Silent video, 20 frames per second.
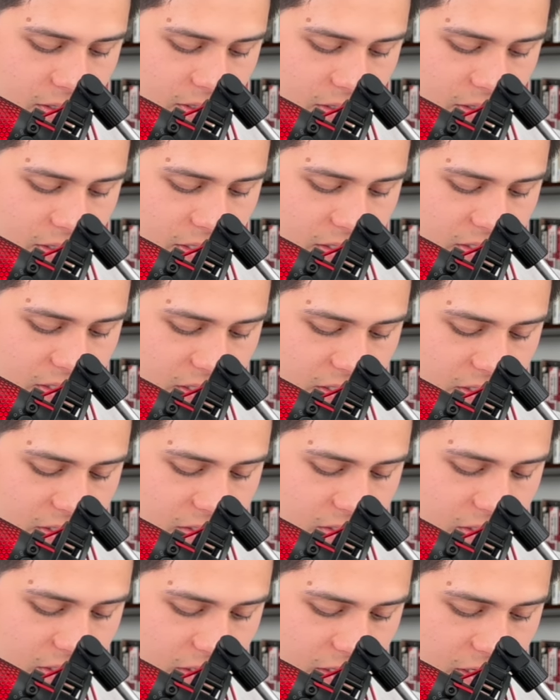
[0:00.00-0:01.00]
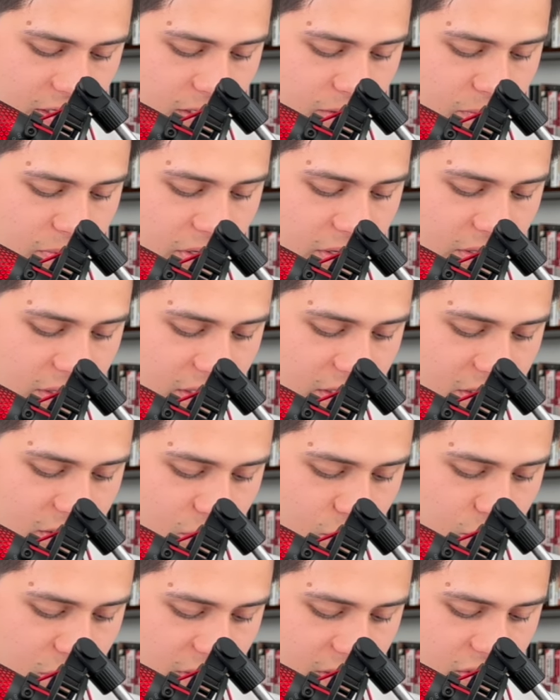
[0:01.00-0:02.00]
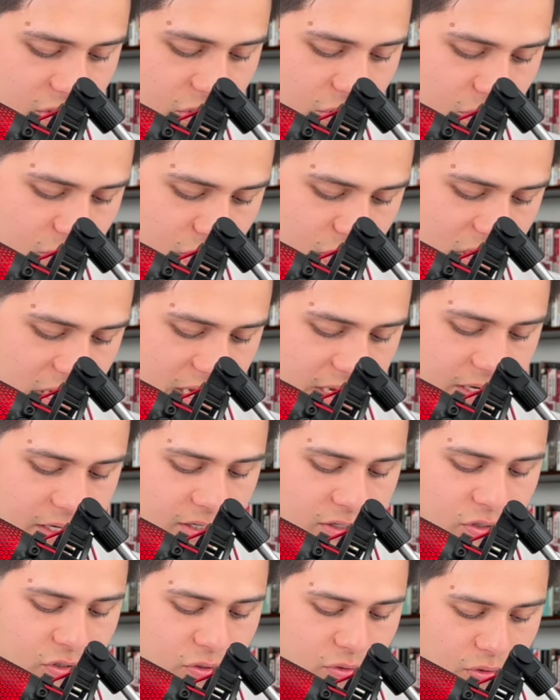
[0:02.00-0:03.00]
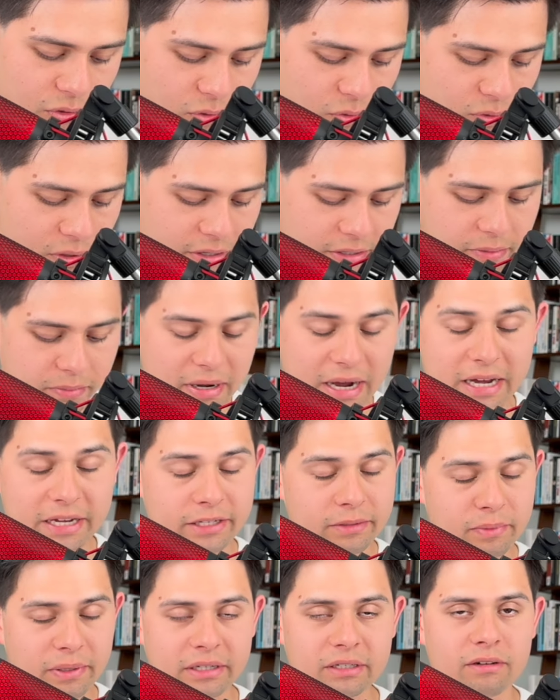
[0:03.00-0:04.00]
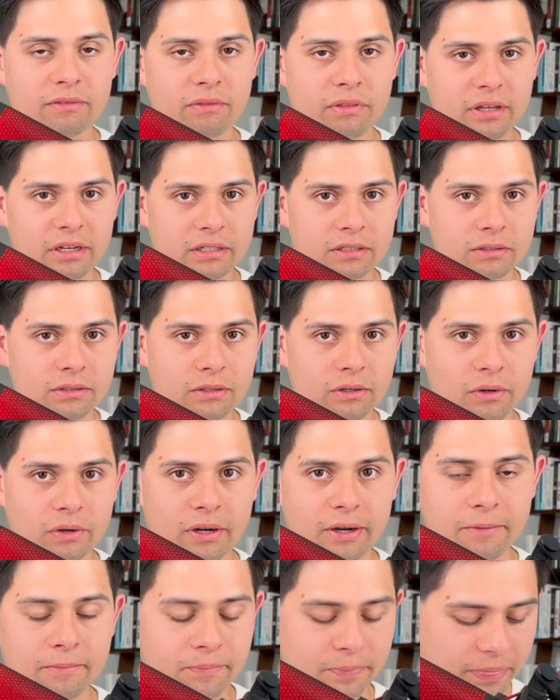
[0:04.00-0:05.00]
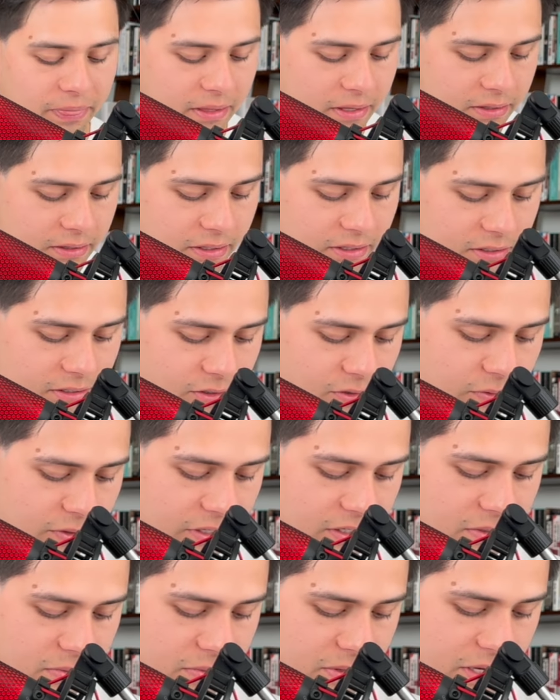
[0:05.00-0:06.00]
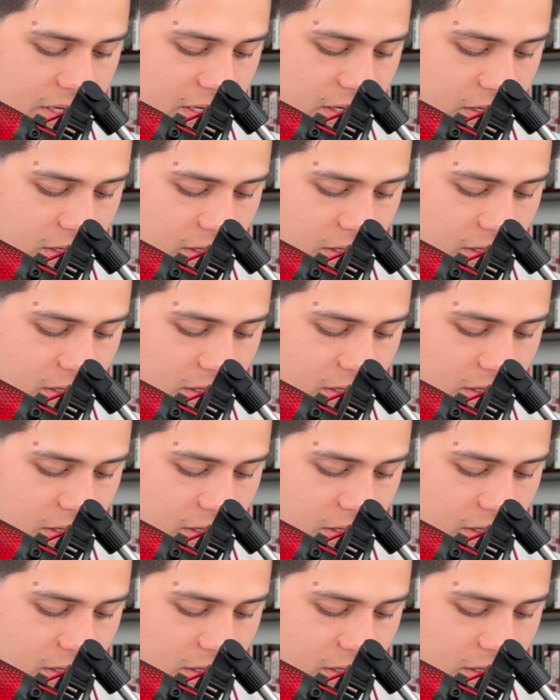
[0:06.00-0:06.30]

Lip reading: This is what is unique to the quantum aspect of things, okay? This is going to be,